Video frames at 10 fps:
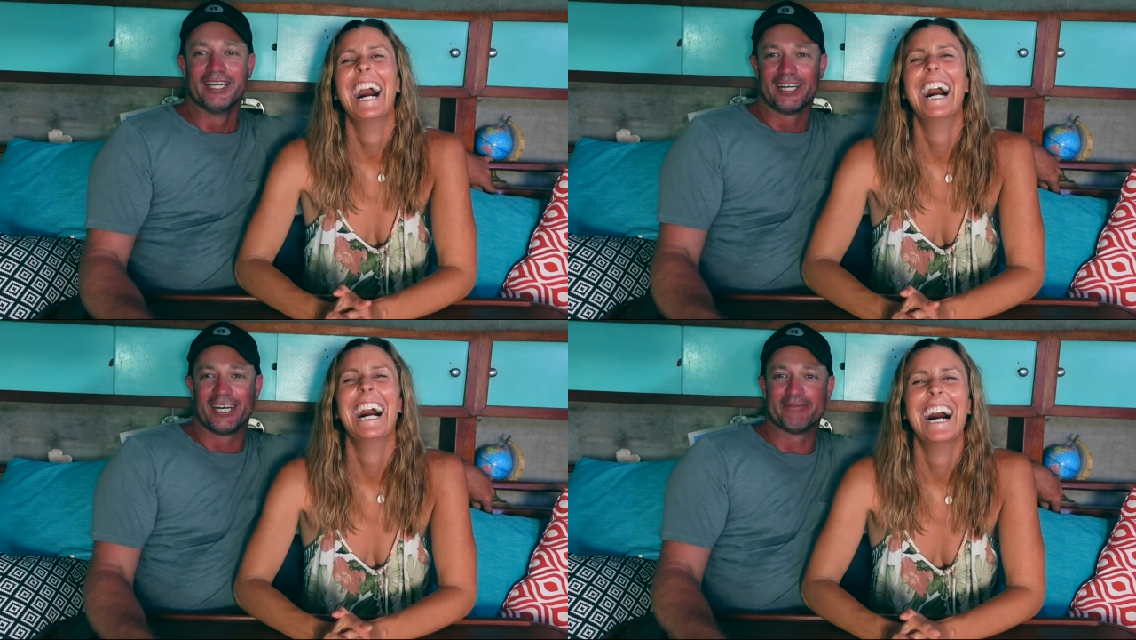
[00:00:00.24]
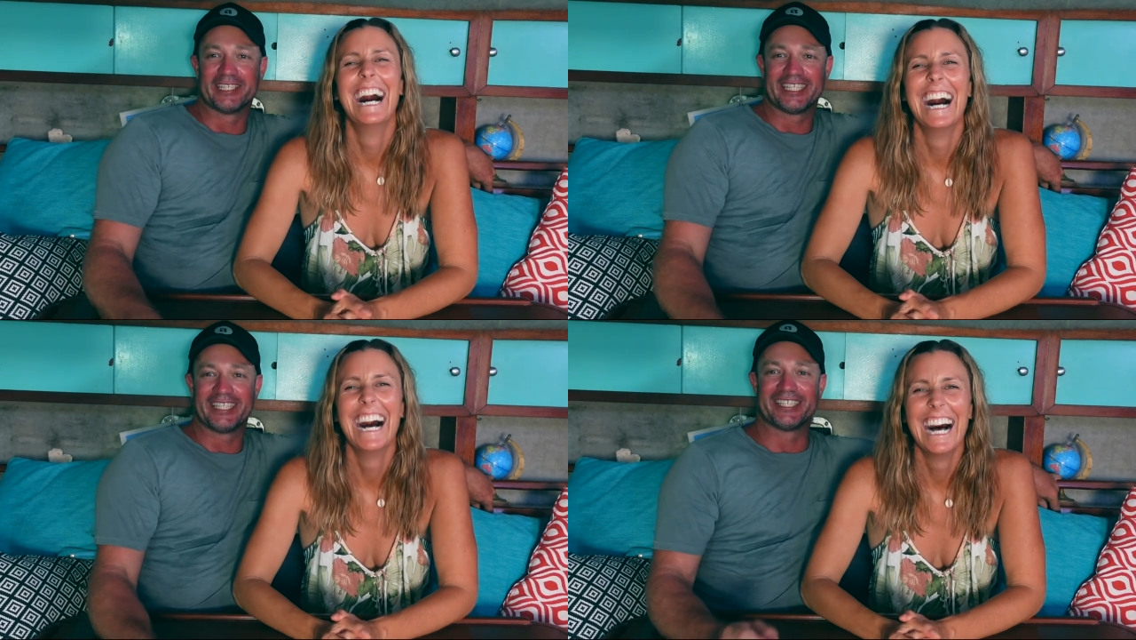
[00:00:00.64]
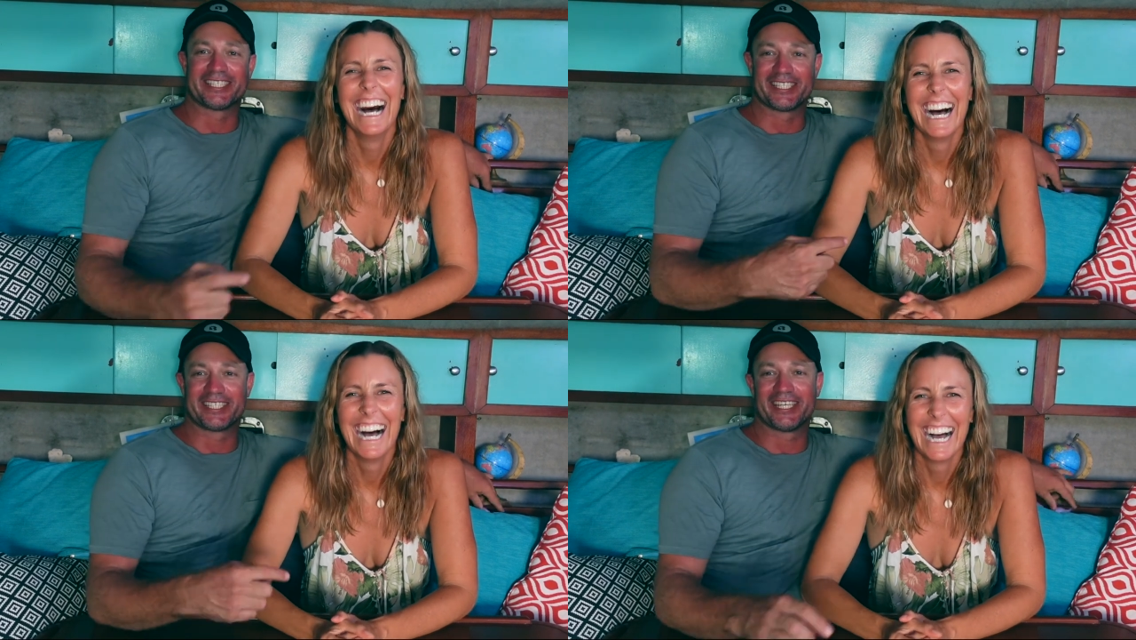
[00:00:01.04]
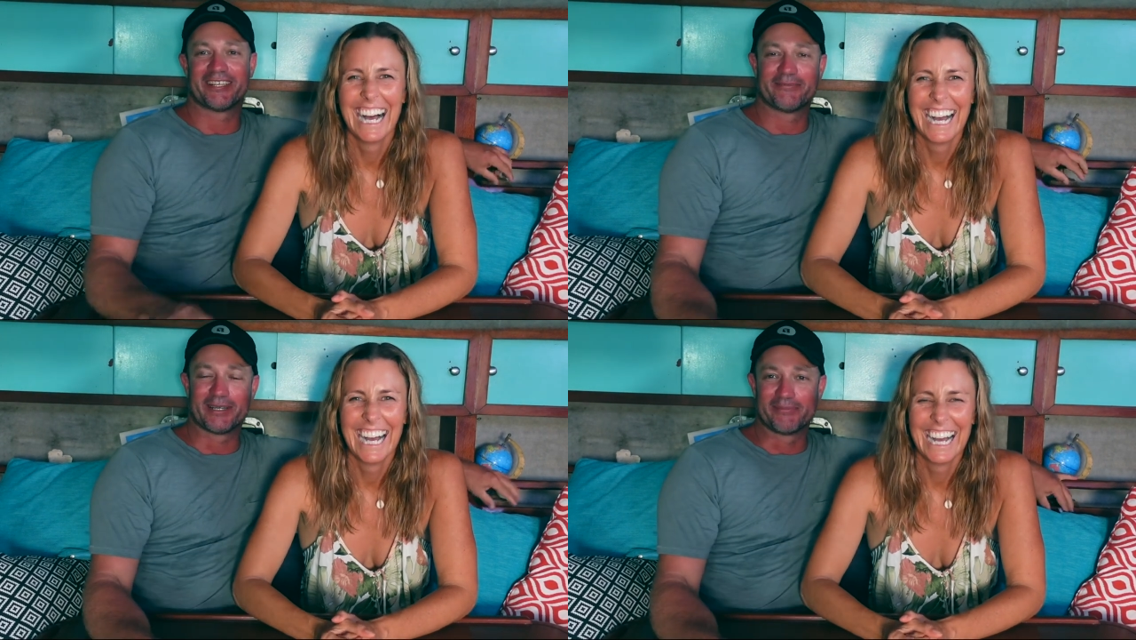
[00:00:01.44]
Speaker 1: I'm Lee and this is
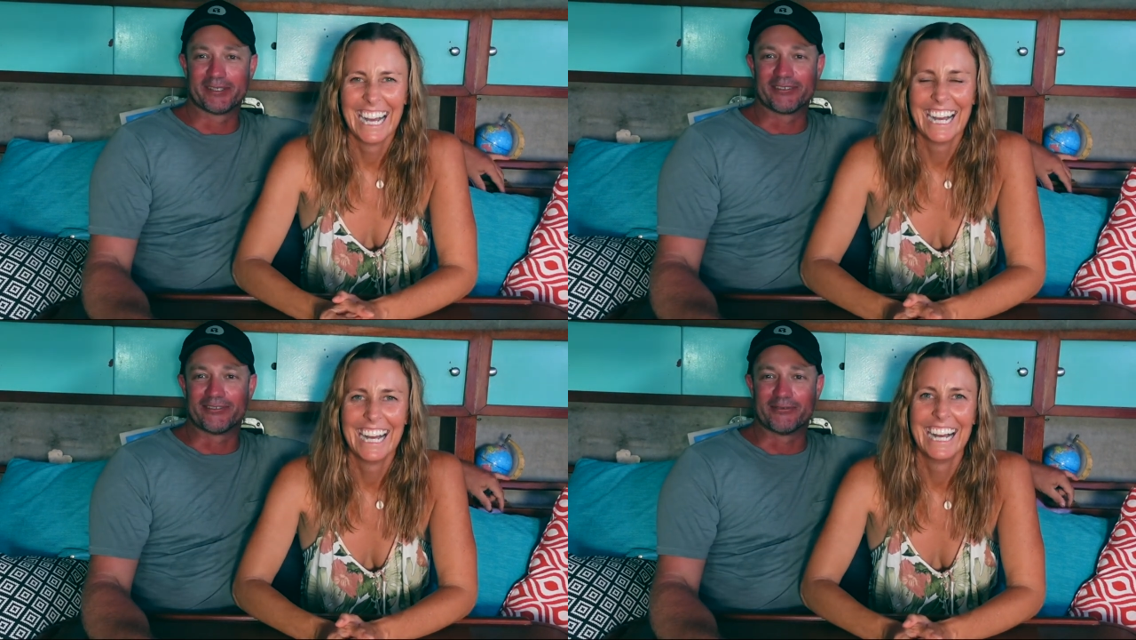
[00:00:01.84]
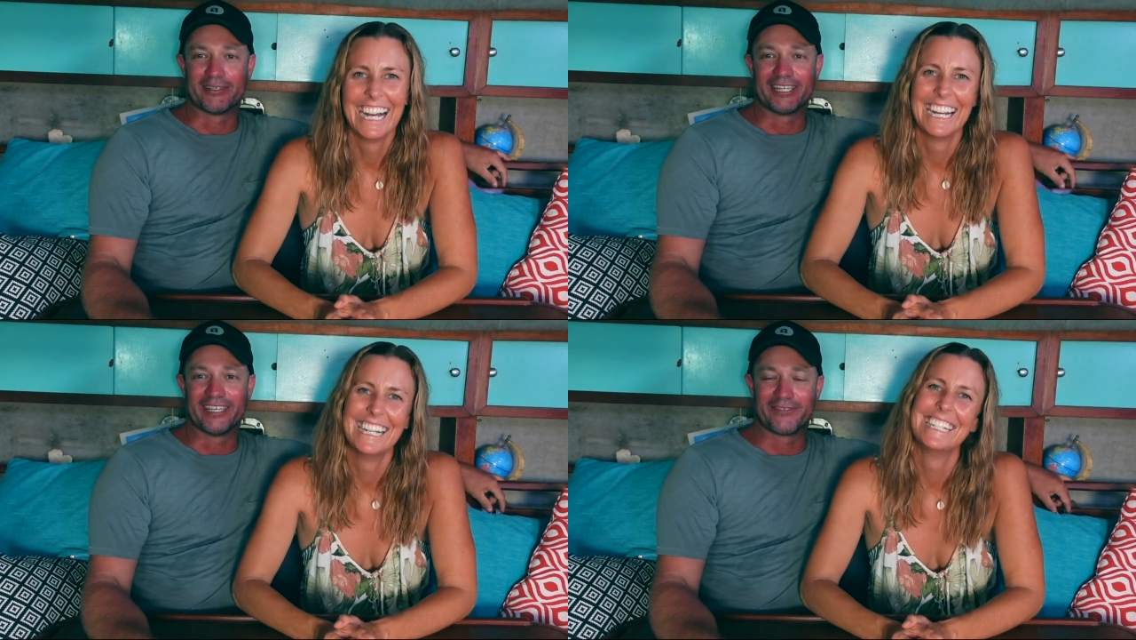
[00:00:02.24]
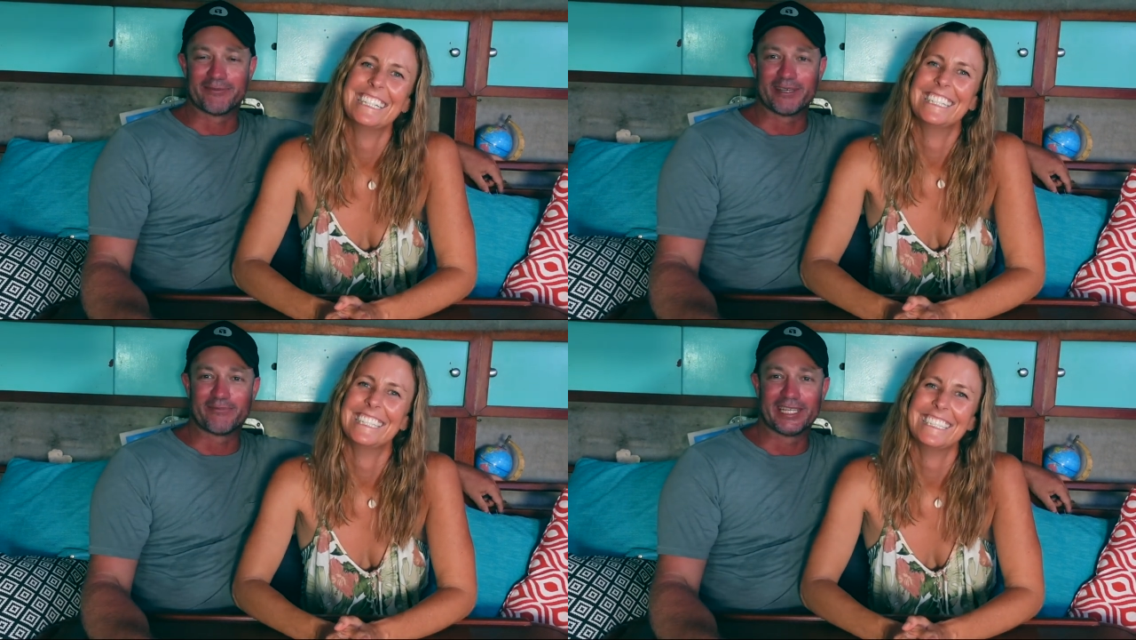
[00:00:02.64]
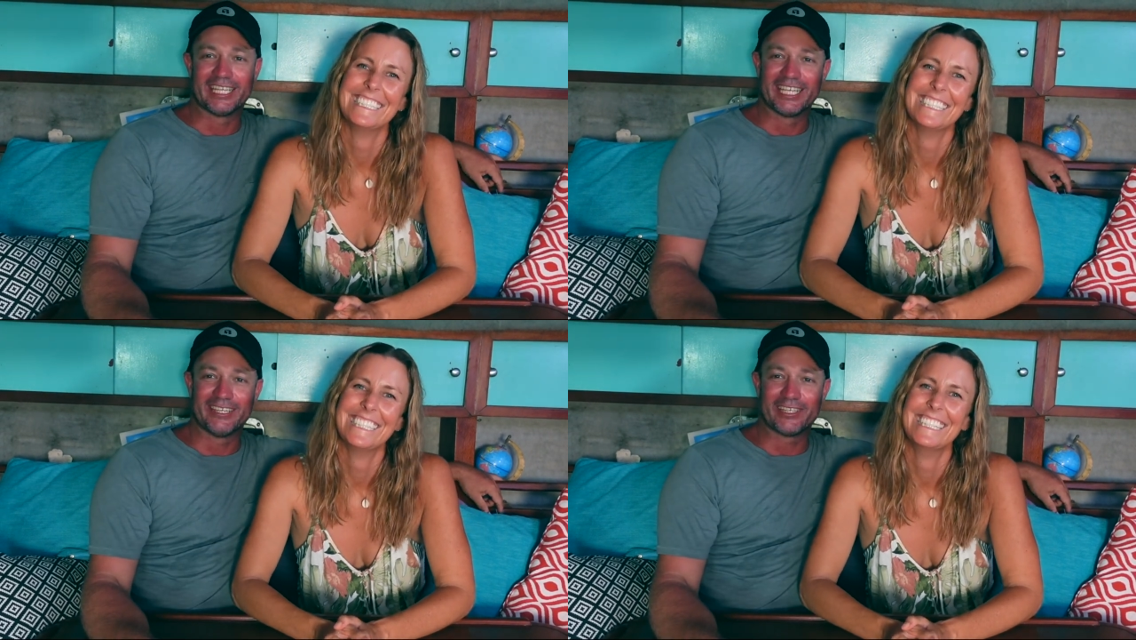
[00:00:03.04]
Sarah, my beautiful wife, and we've
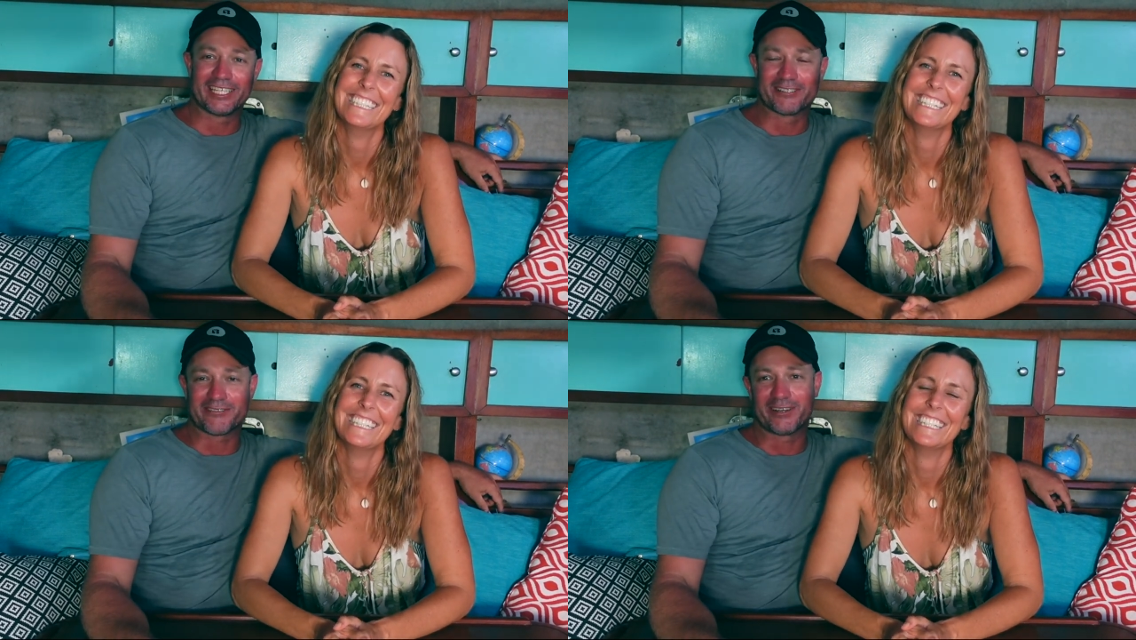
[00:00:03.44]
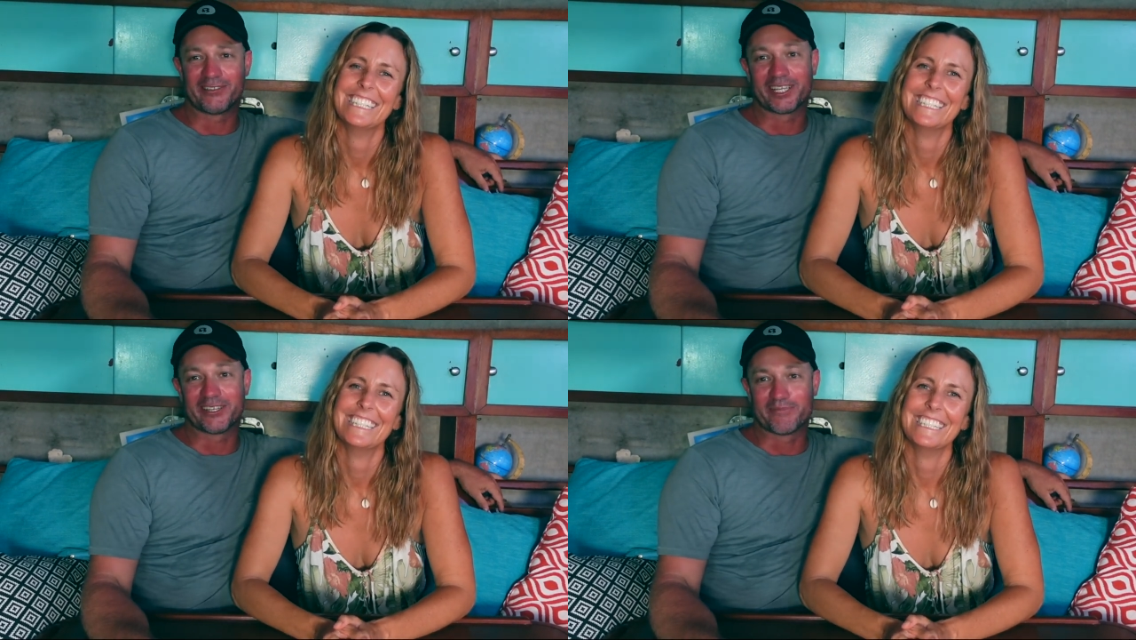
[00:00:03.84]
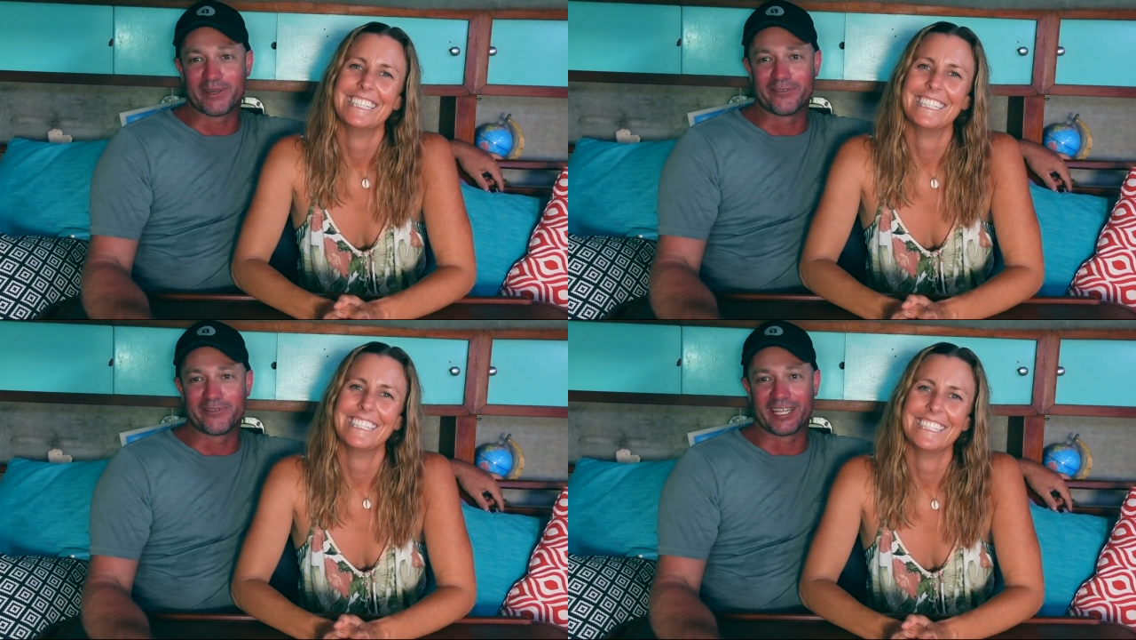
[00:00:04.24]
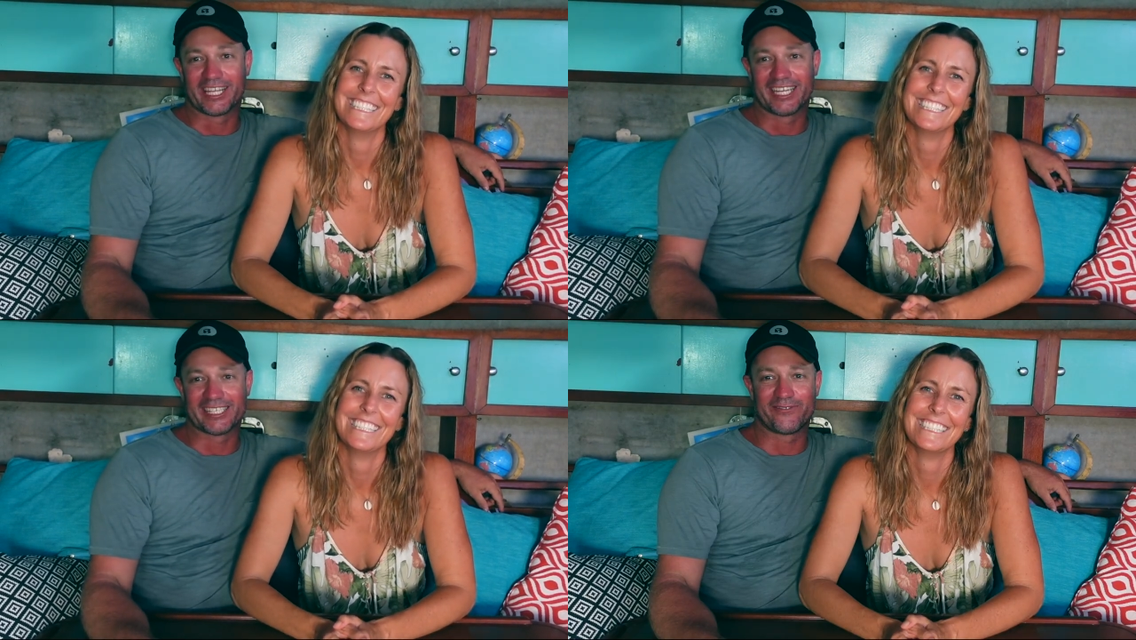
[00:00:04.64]
been living and travelling on a boat for the
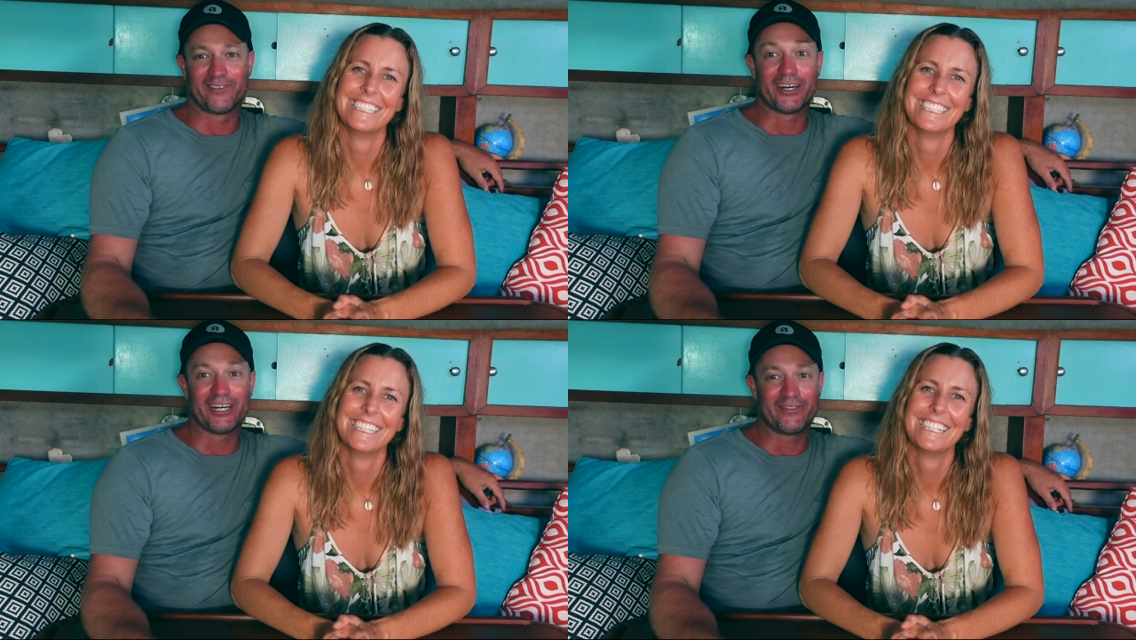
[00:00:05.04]
last five